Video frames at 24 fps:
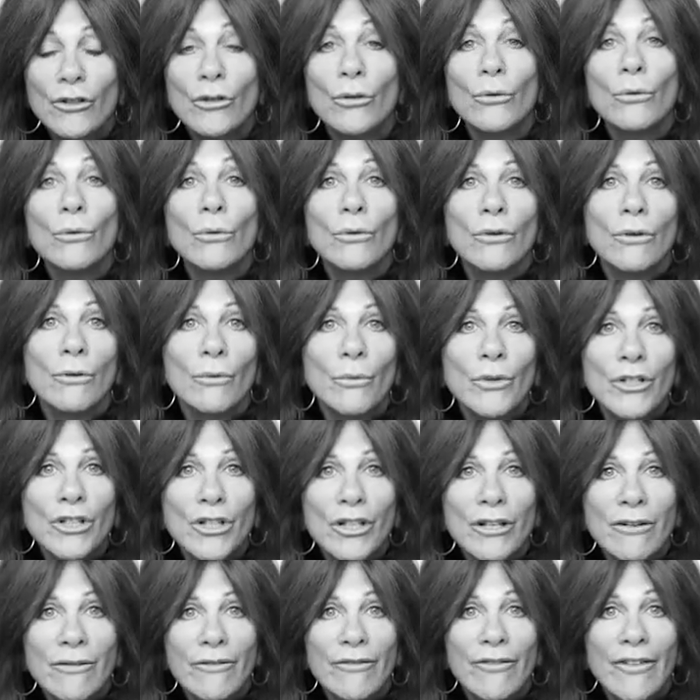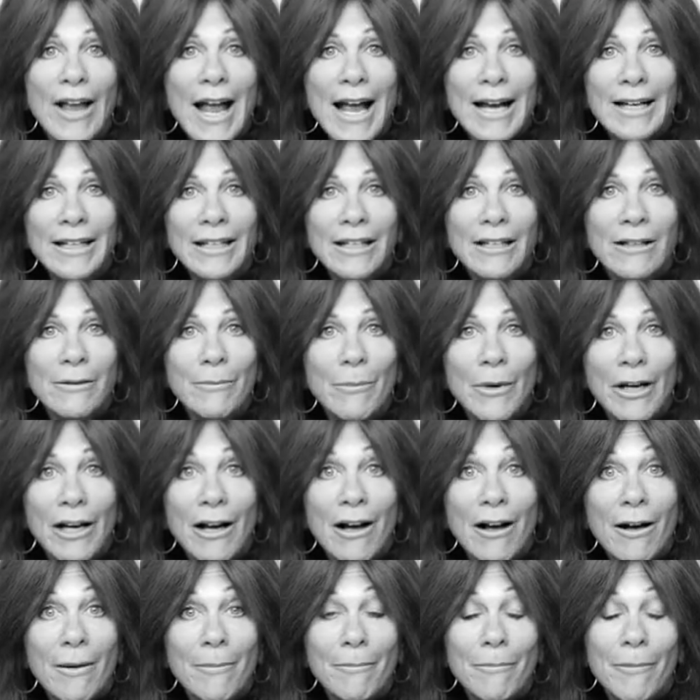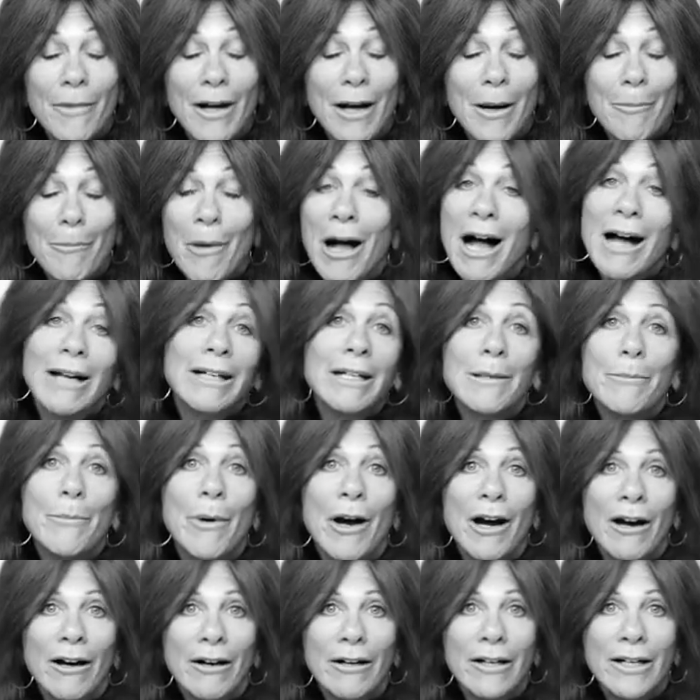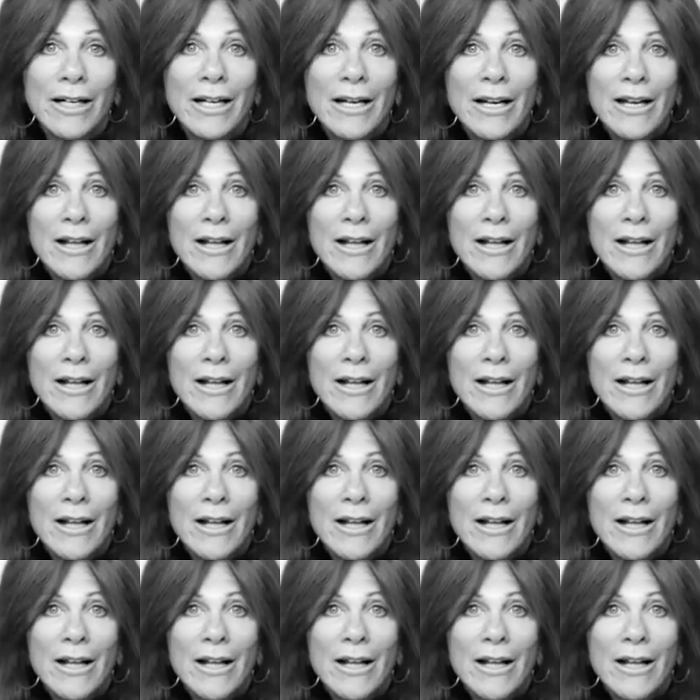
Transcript: tool which in fact can become a body part,